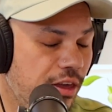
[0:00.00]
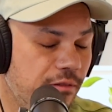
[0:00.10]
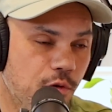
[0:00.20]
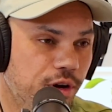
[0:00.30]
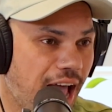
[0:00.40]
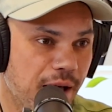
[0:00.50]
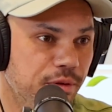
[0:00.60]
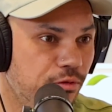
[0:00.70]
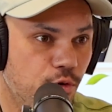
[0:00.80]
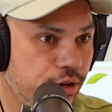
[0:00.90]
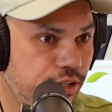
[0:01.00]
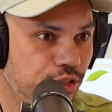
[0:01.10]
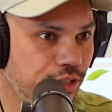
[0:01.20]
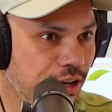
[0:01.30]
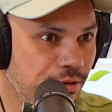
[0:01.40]
If it would have happened 4 years
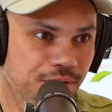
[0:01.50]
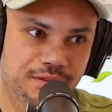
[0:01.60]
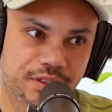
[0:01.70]
ago,